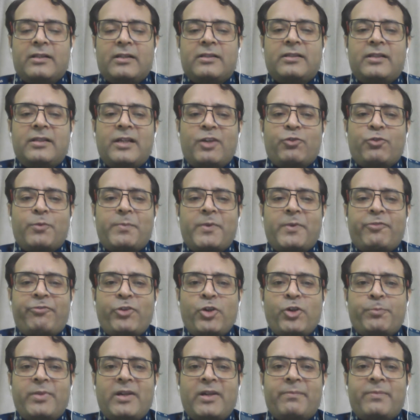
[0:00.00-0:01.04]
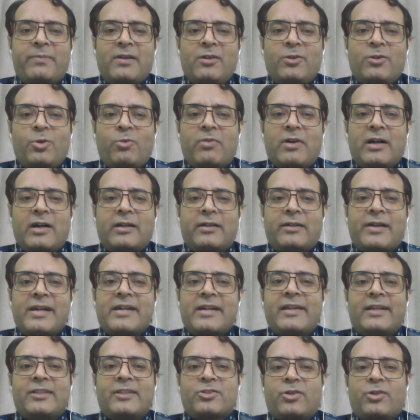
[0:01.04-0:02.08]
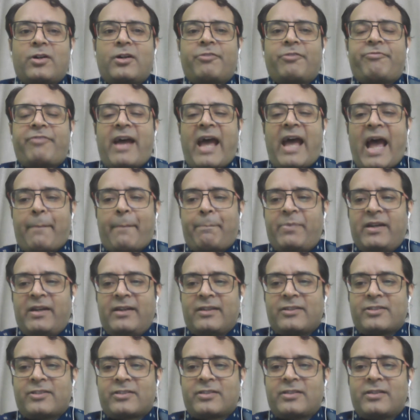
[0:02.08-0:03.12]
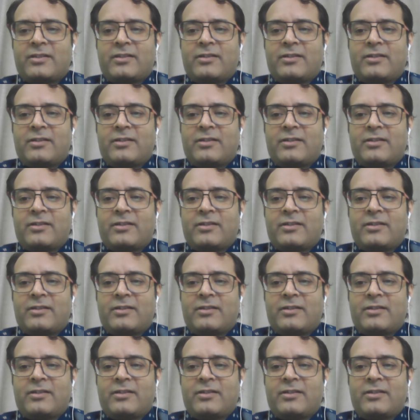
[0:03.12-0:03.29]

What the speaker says: There would be few people who are critics of happiness.